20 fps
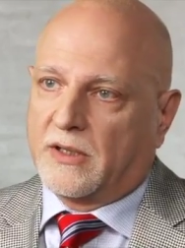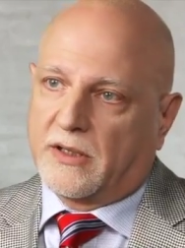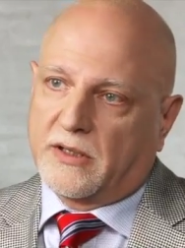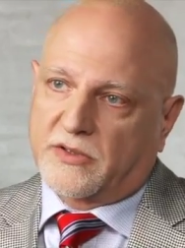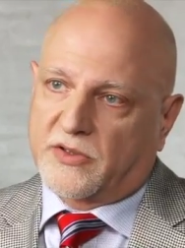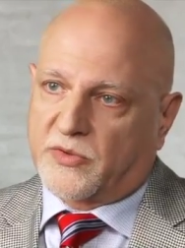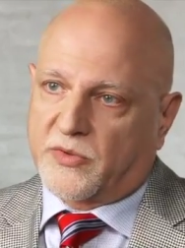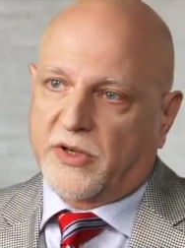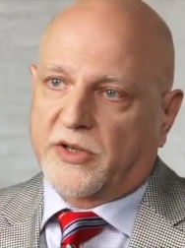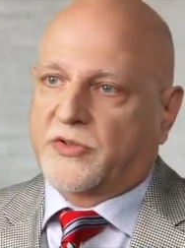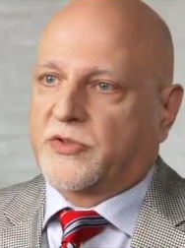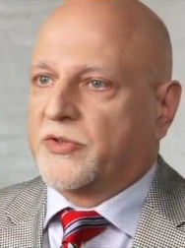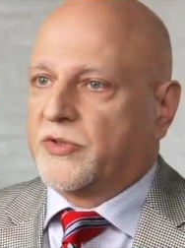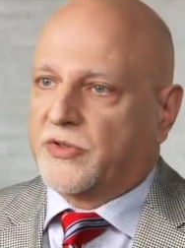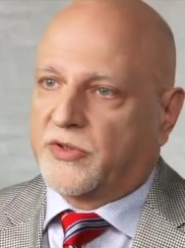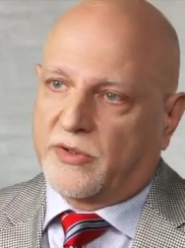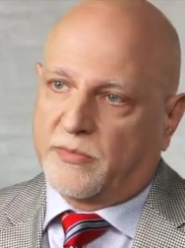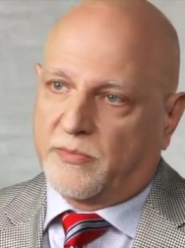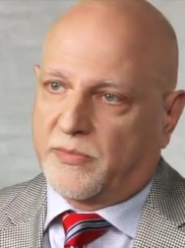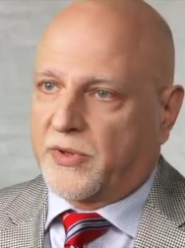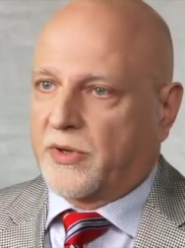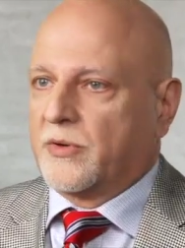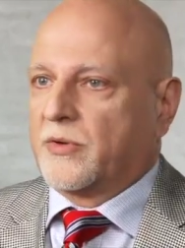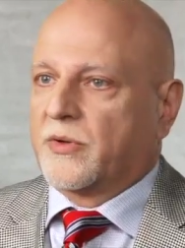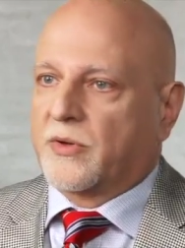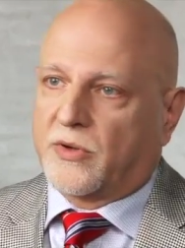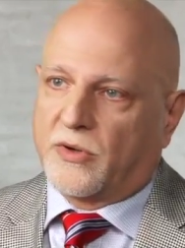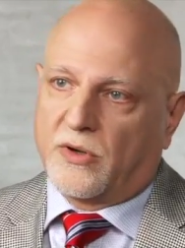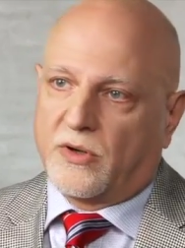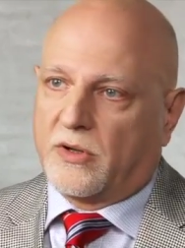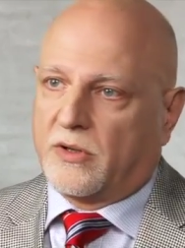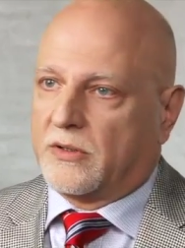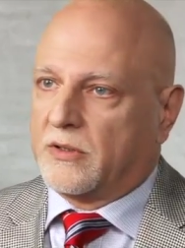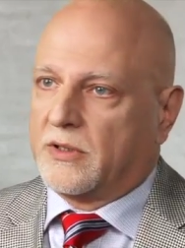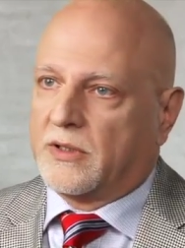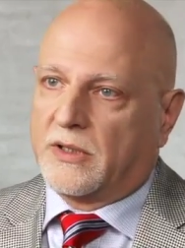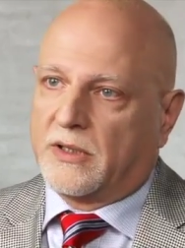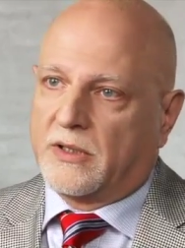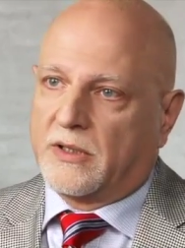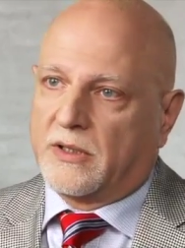a structured
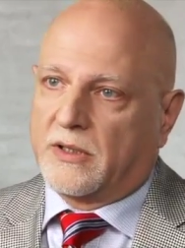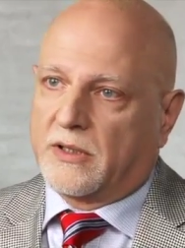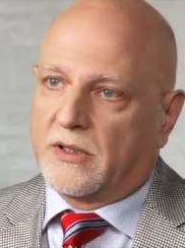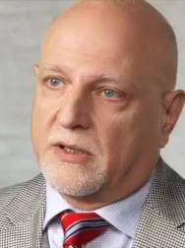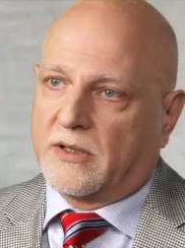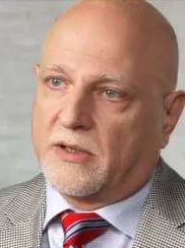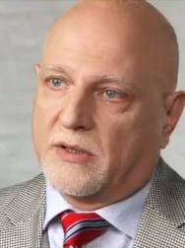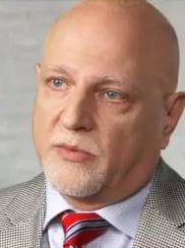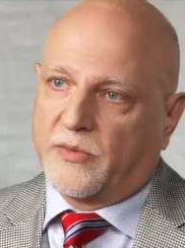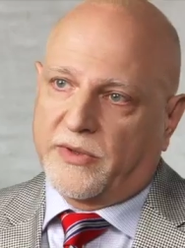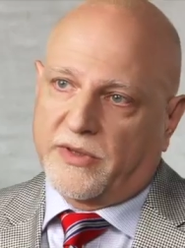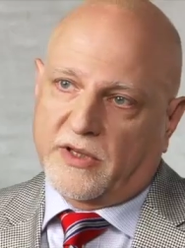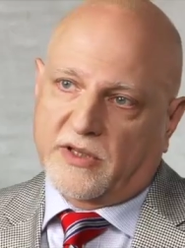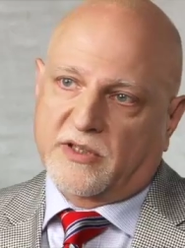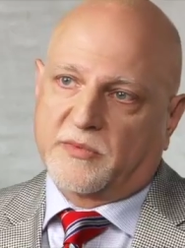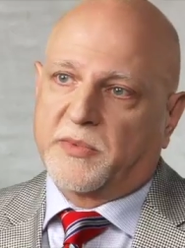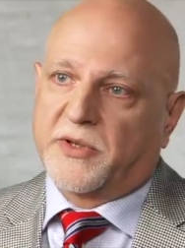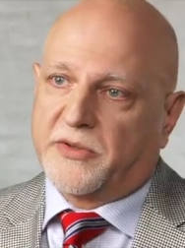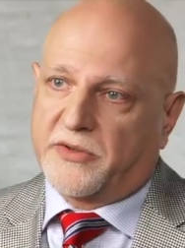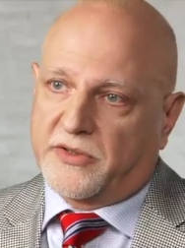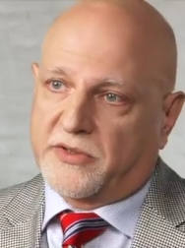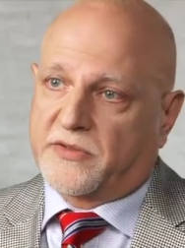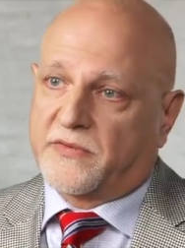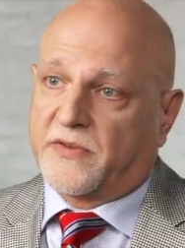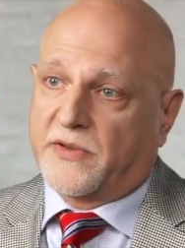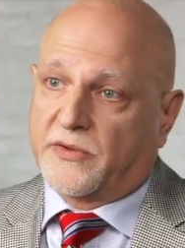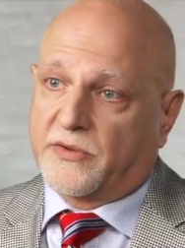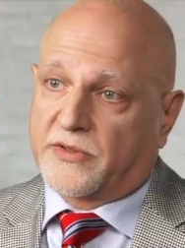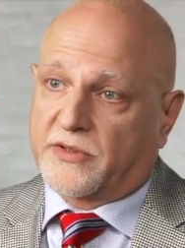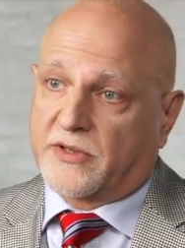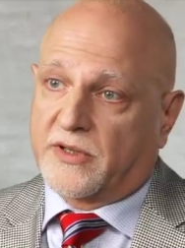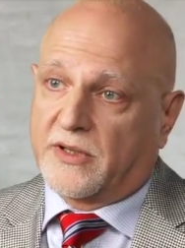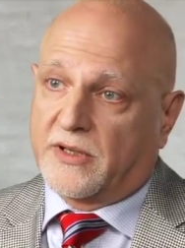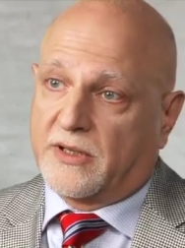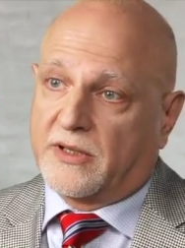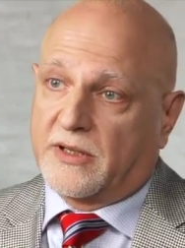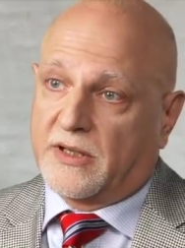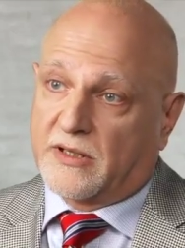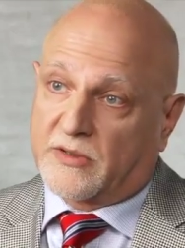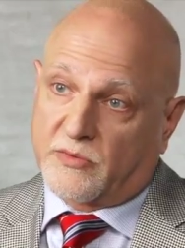protocol uh, with experienced folks,
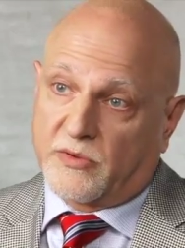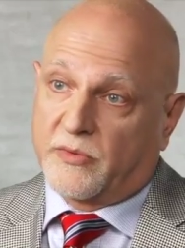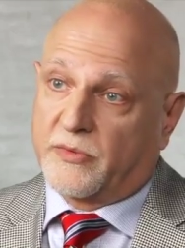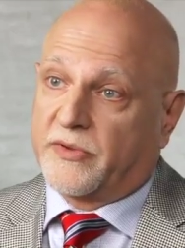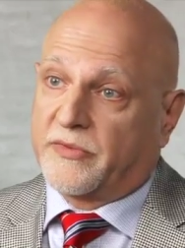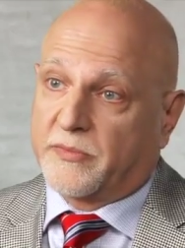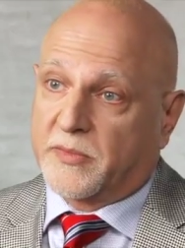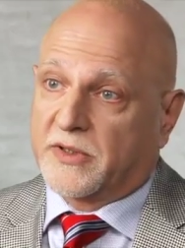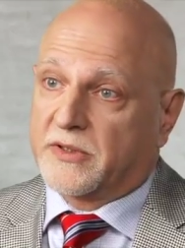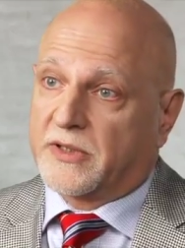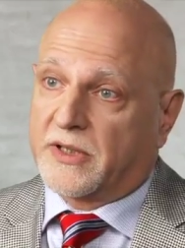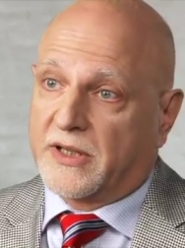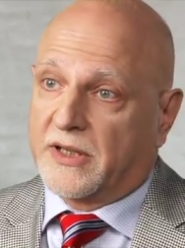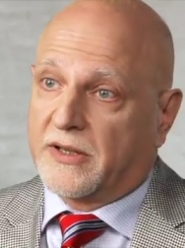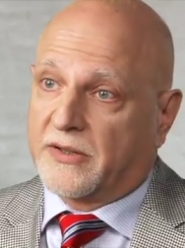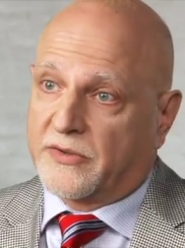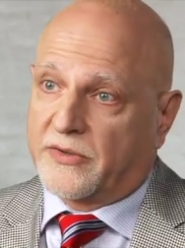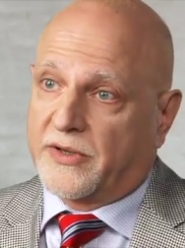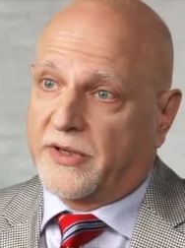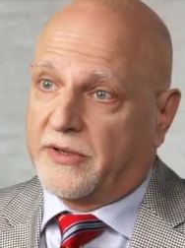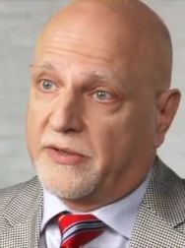and that's what we've put together